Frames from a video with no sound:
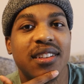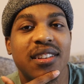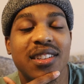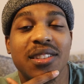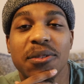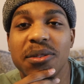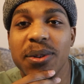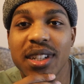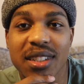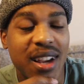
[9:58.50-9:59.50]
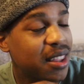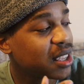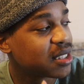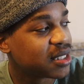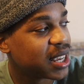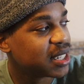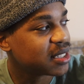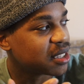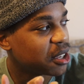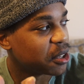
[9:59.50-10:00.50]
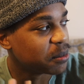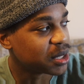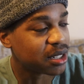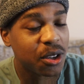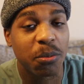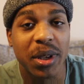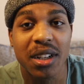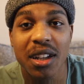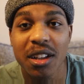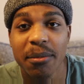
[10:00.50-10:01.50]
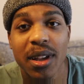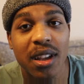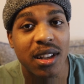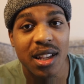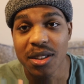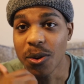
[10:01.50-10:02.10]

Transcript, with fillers: Nintendo Switch. I think it's nice. It's a dope pickup that's